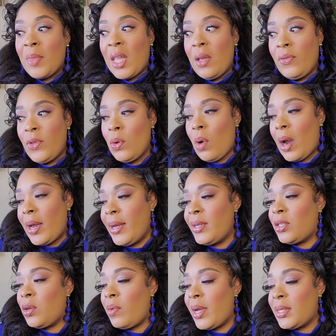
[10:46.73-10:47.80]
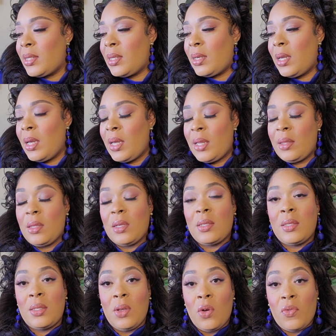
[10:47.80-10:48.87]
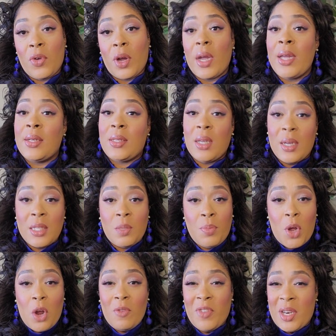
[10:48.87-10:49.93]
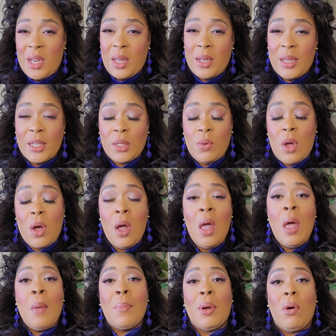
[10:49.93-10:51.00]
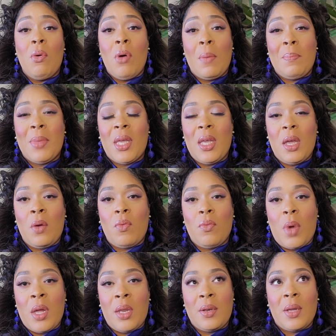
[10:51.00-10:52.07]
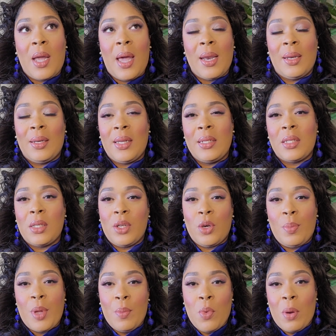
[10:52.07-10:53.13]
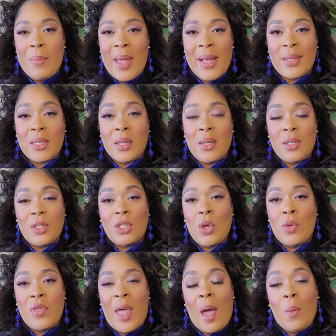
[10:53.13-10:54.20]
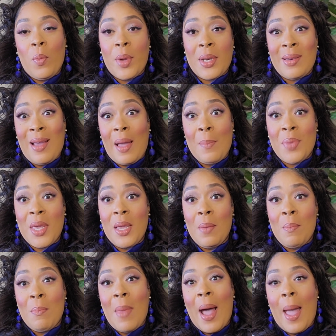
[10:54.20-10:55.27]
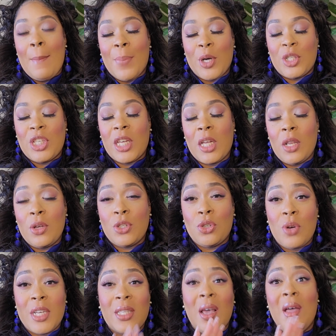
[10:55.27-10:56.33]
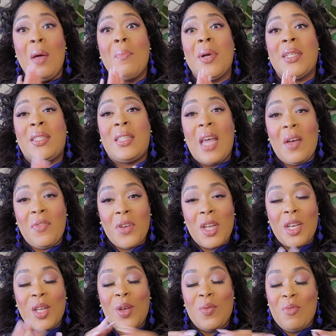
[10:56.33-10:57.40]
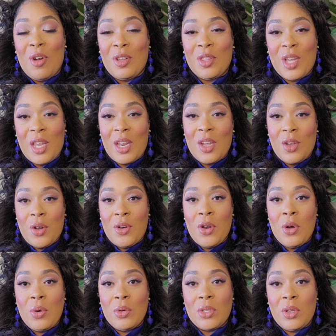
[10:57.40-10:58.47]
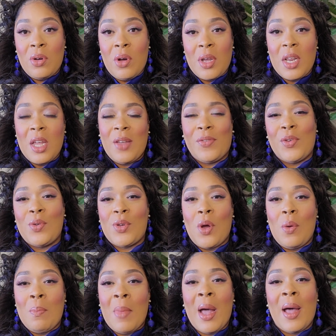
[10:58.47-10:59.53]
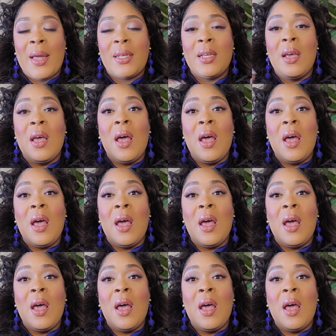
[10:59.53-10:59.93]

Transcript: If you are interested in the silver, it does bear vanilla as well, but on me, it kind of leans a little bit more masculine, so that would not be my particular choice, but definitely worth getting your nose on if you don't mind